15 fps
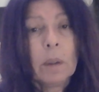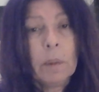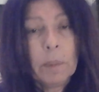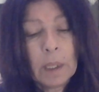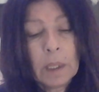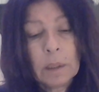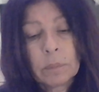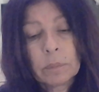
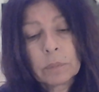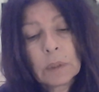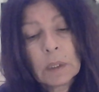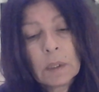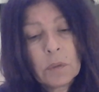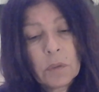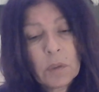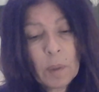Right?
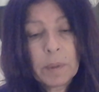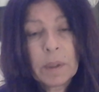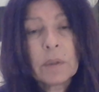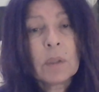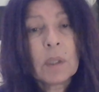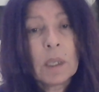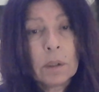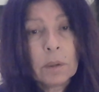
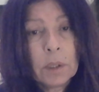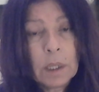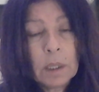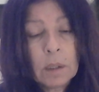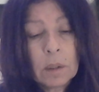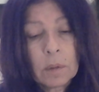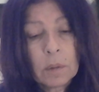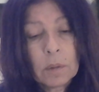Somebody's healing.
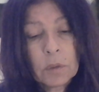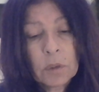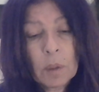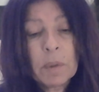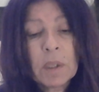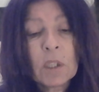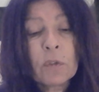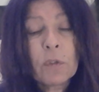
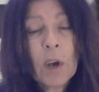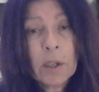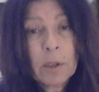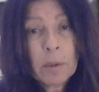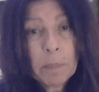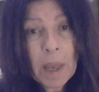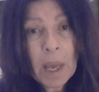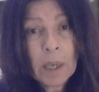Somebody's fought
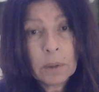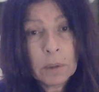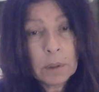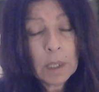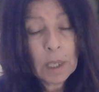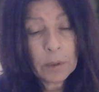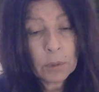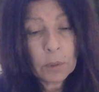a battle
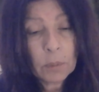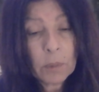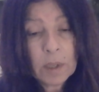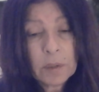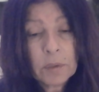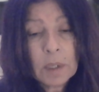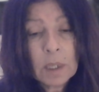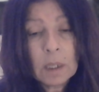and now they're
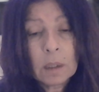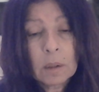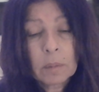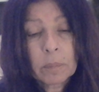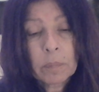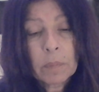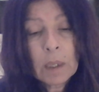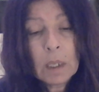resting.
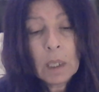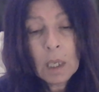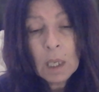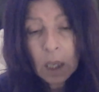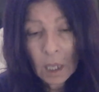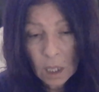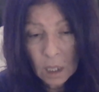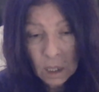
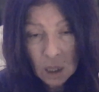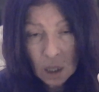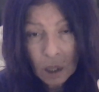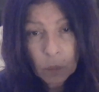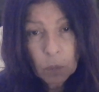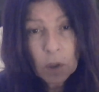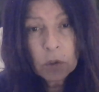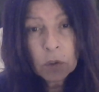
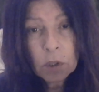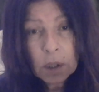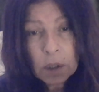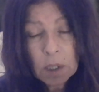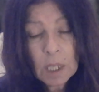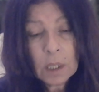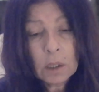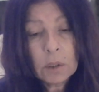I want you to
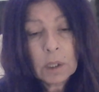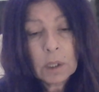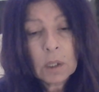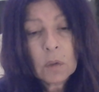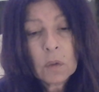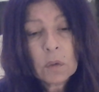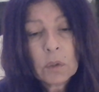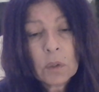take a look
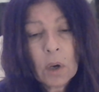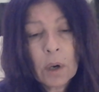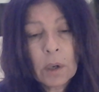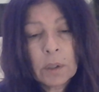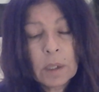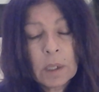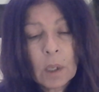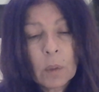at this
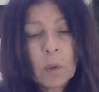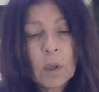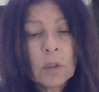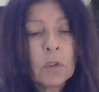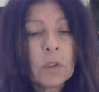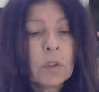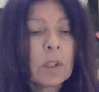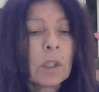card and I
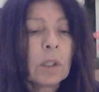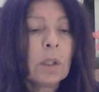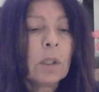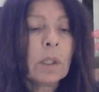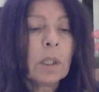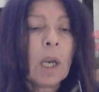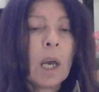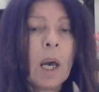want you to
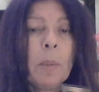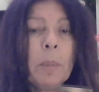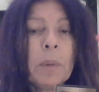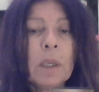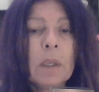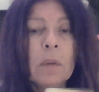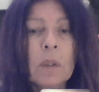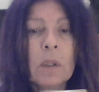look up
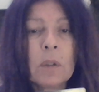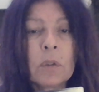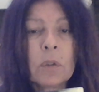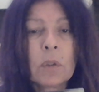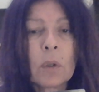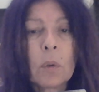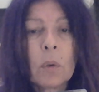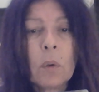in
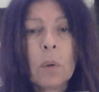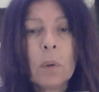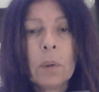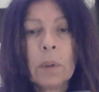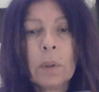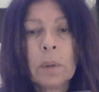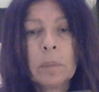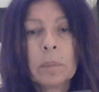this
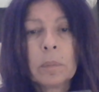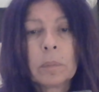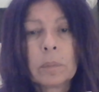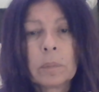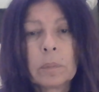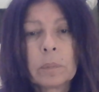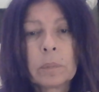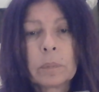corner.
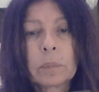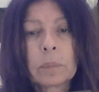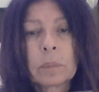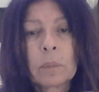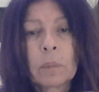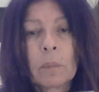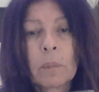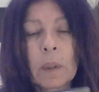
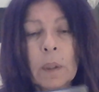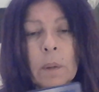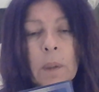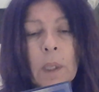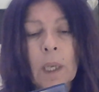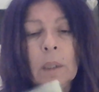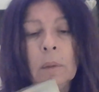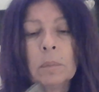
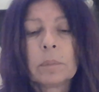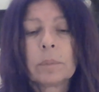Okay?